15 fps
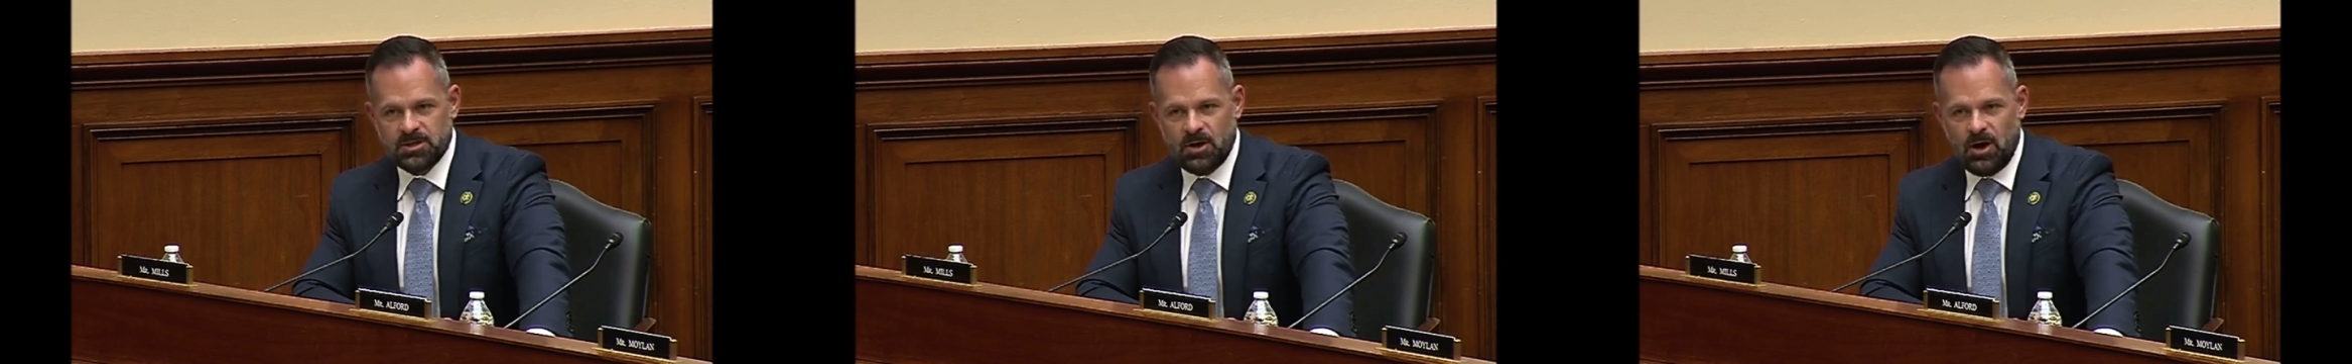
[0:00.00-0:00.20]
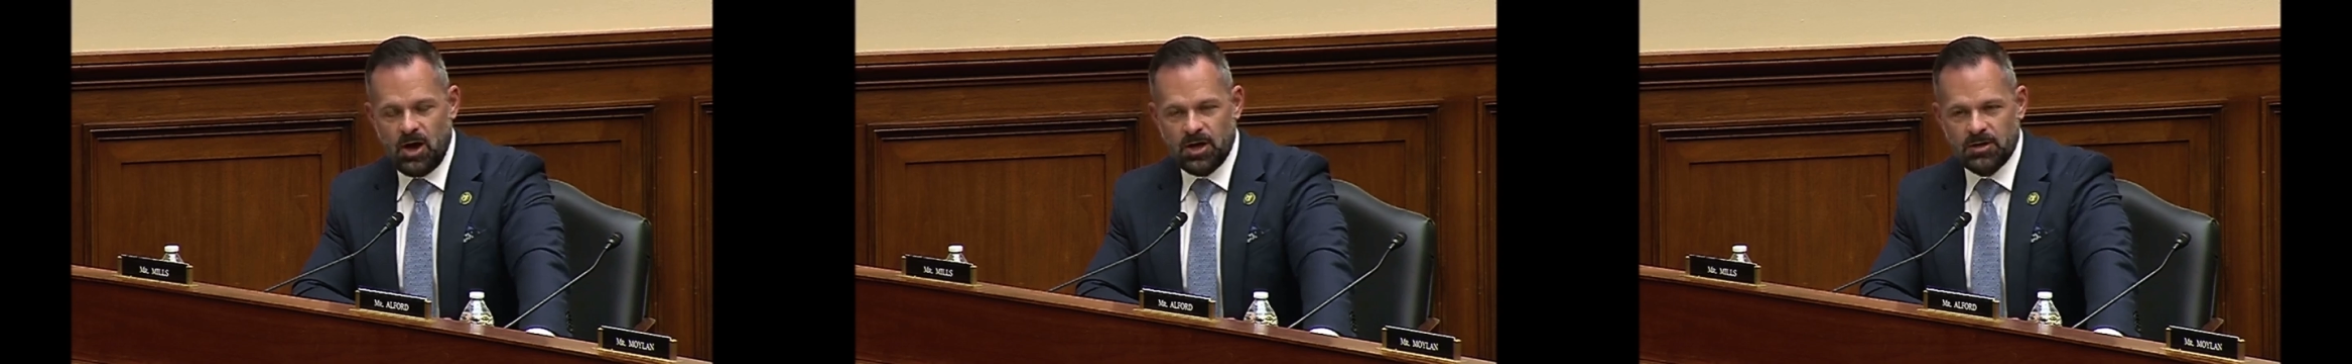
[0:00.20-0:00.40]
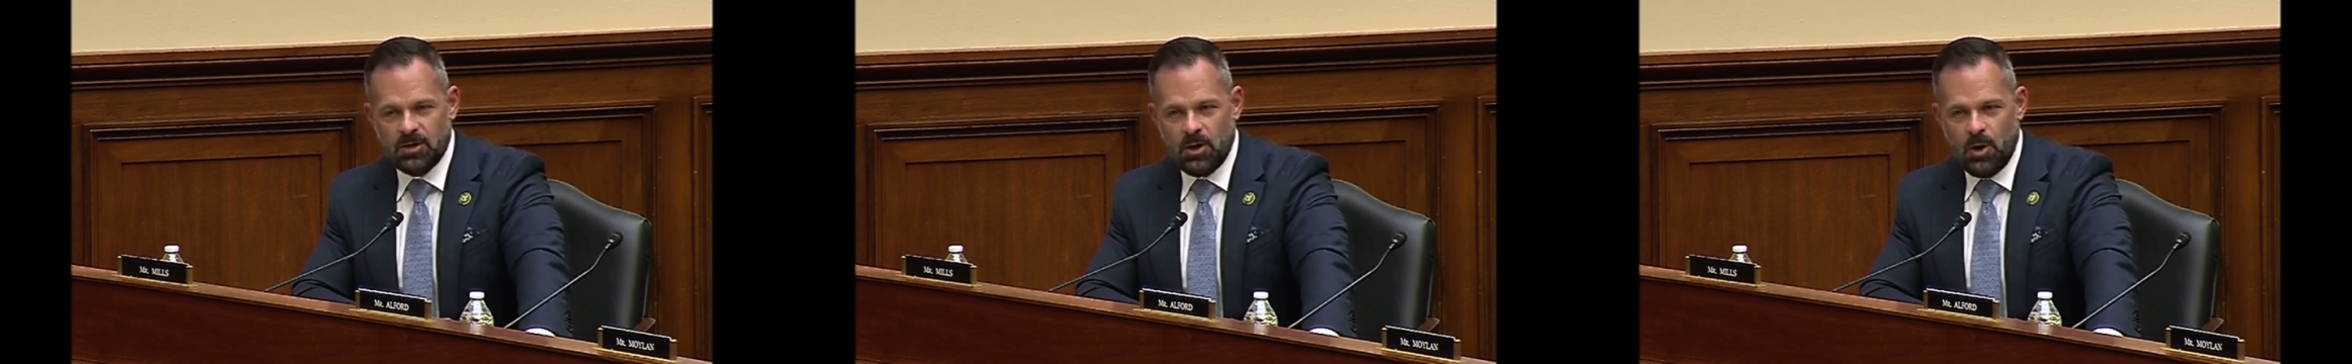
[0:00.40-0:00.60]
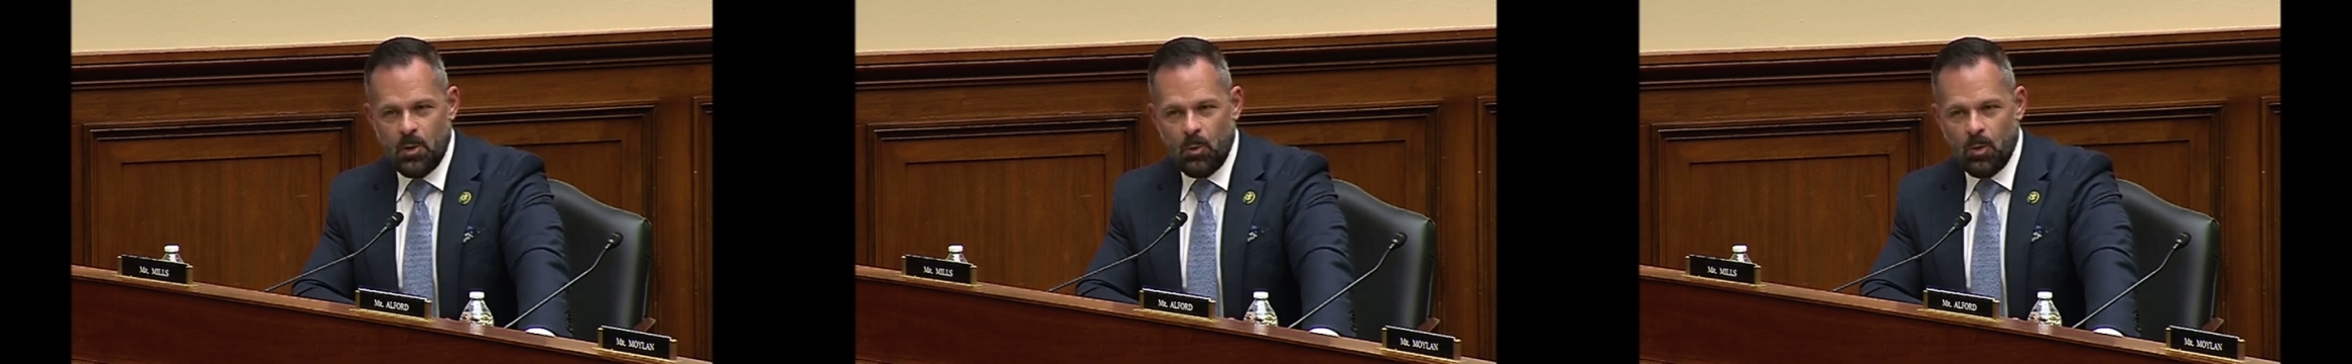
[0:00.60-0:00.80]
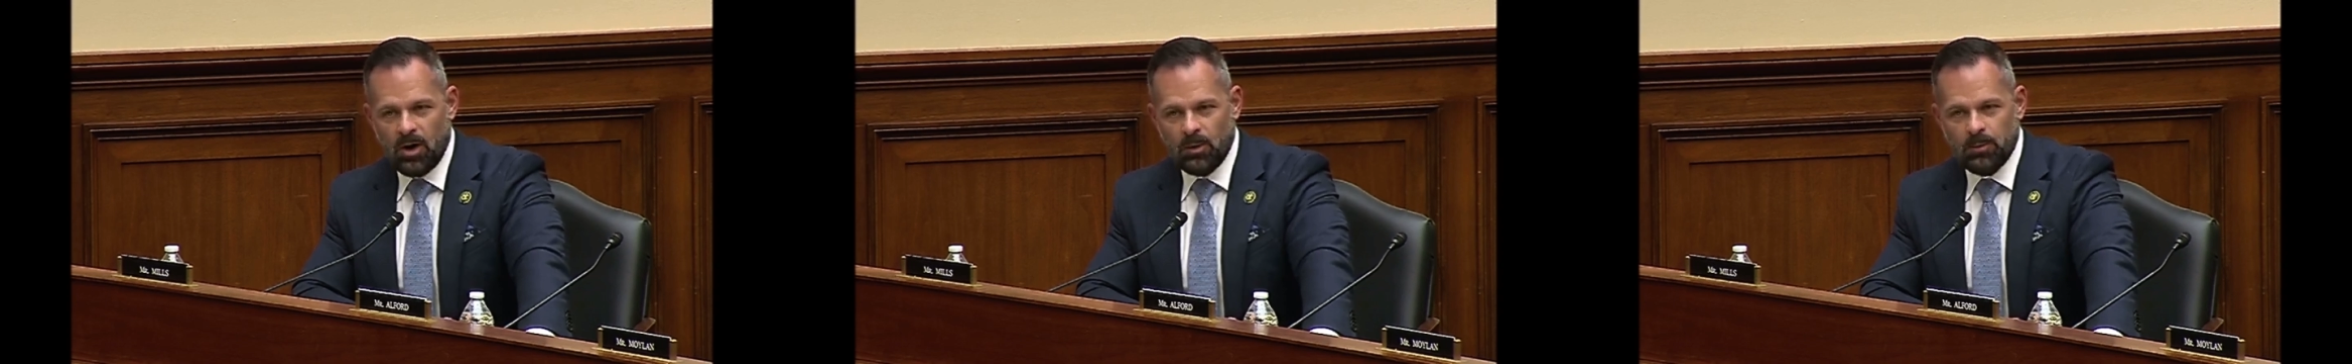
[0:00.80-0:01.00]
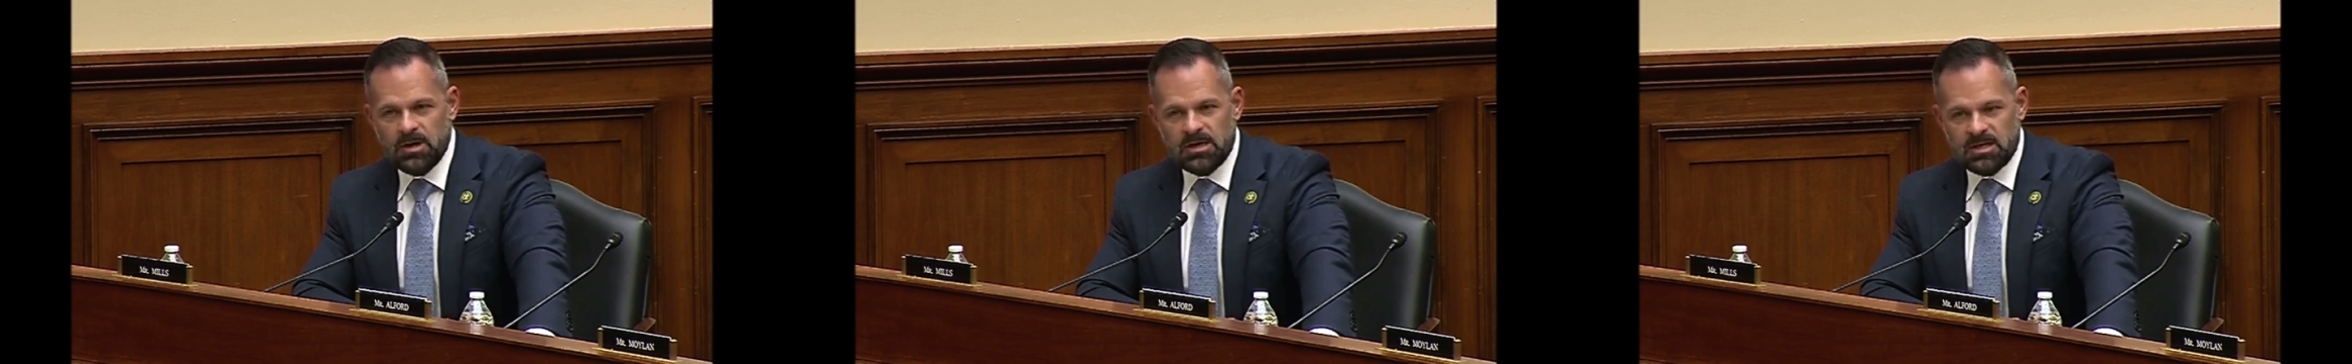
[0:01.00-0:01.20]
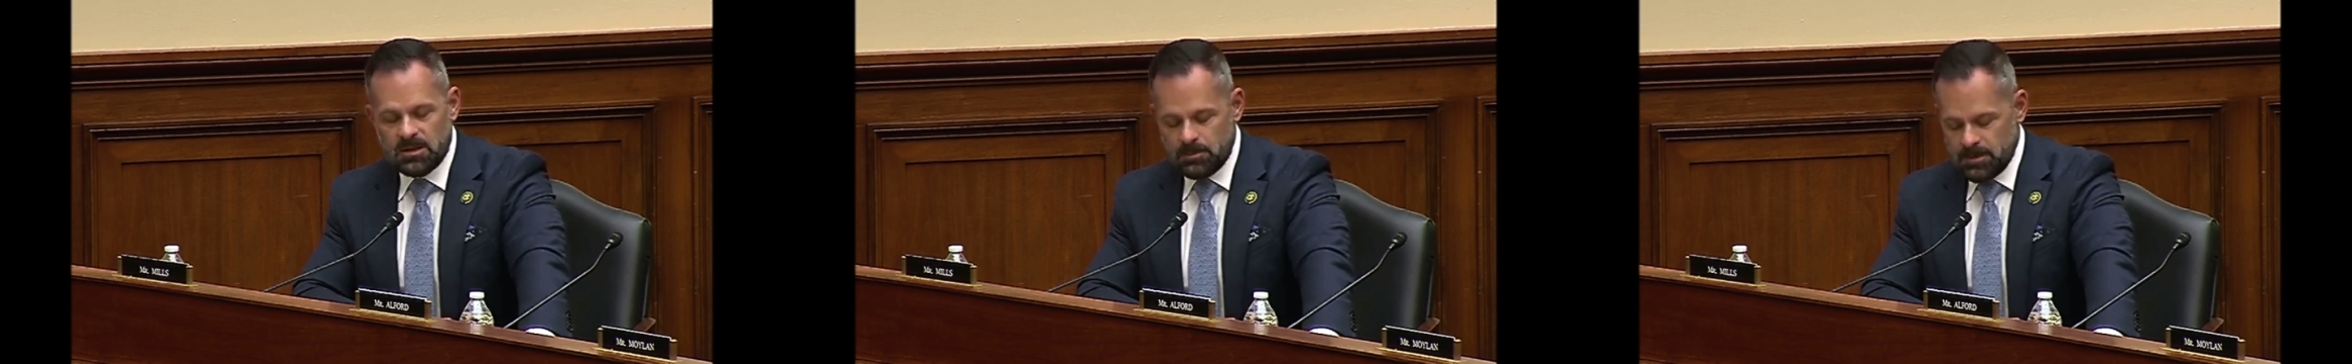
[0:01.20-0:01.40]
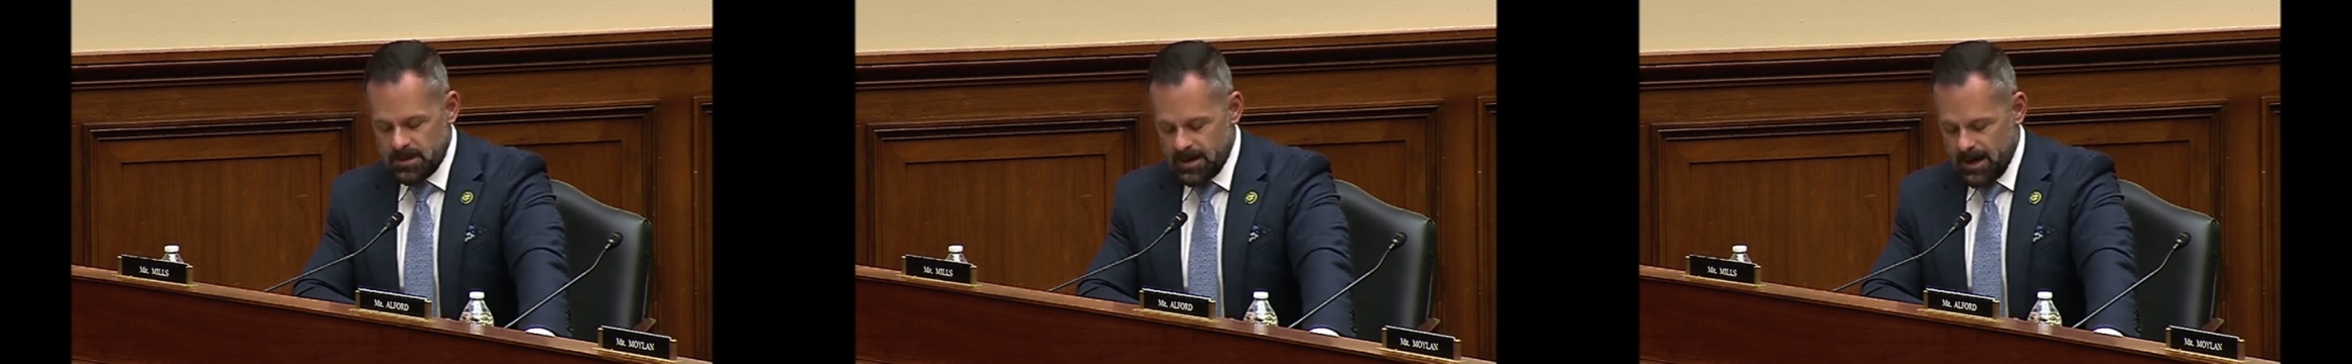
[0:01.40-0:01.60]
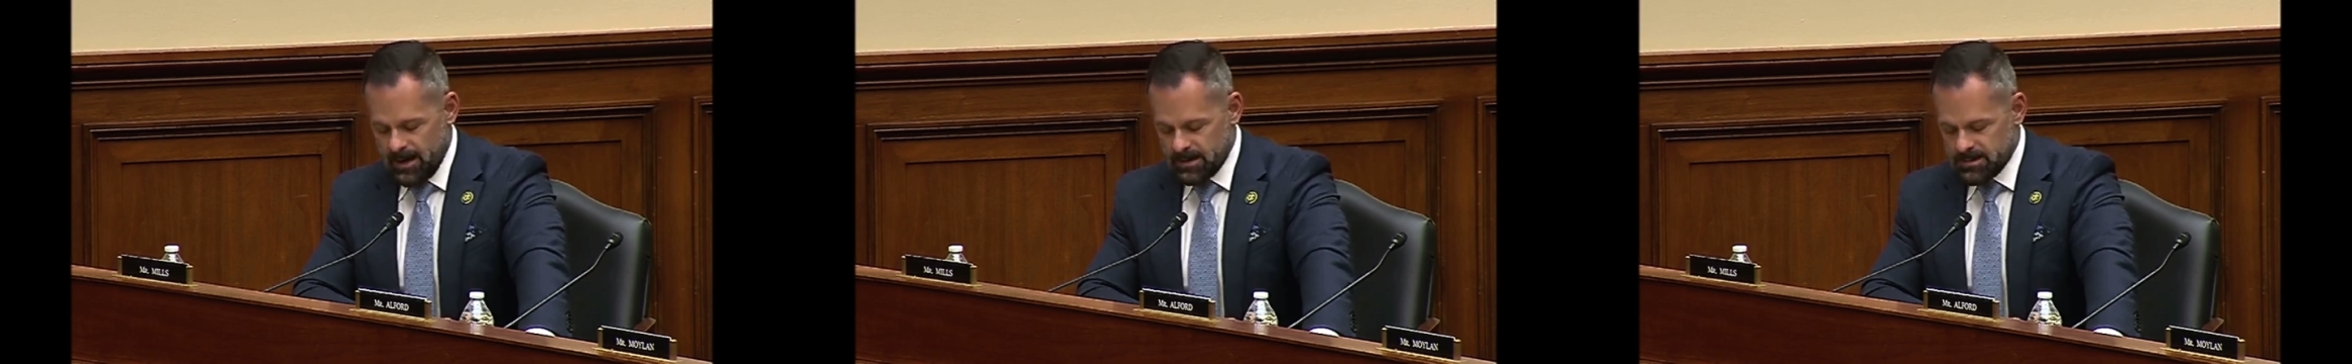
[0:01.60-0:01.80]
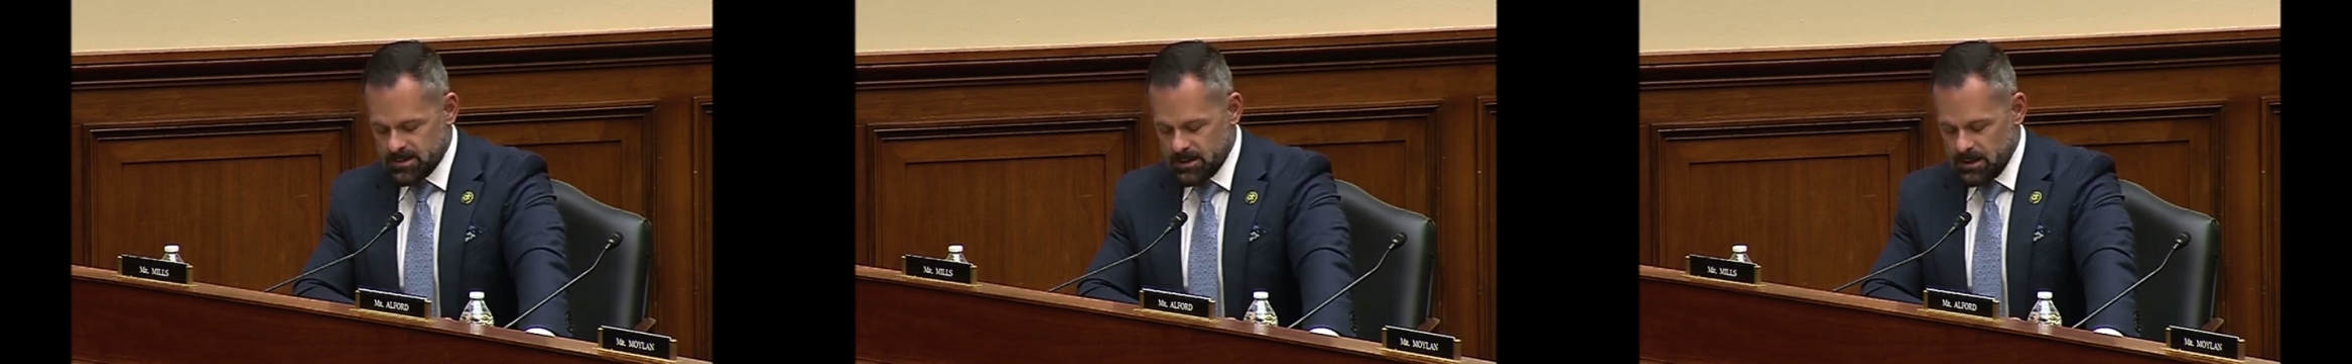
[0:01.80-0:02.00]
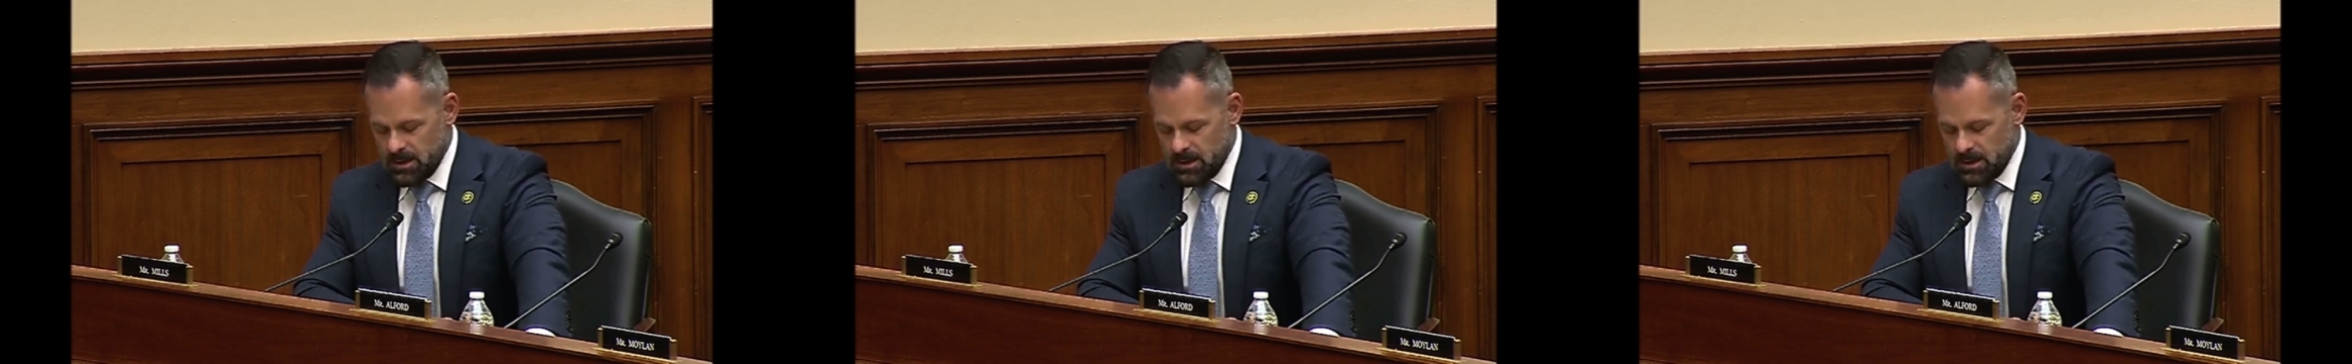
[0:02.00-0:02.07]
on where we need to be at.